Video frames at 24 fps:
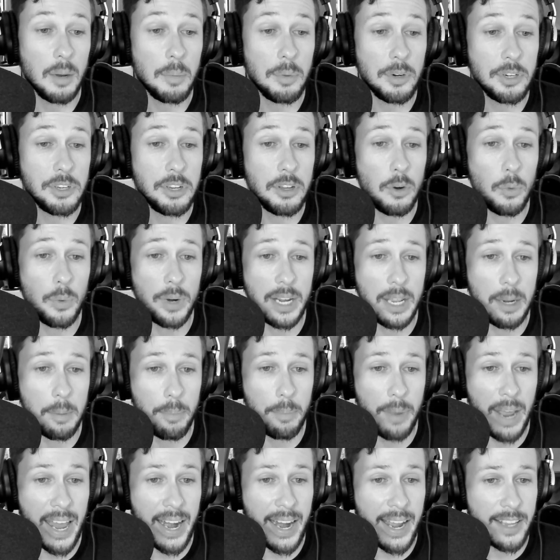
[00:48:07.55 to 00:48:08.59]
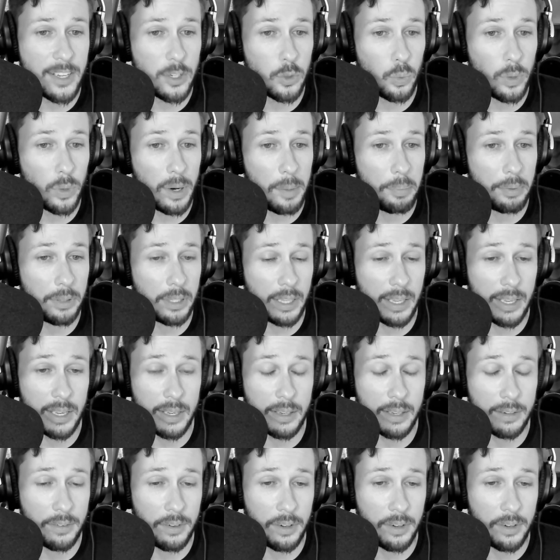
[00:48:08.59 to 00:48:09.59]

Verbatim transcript: Number two, we need badass Ripley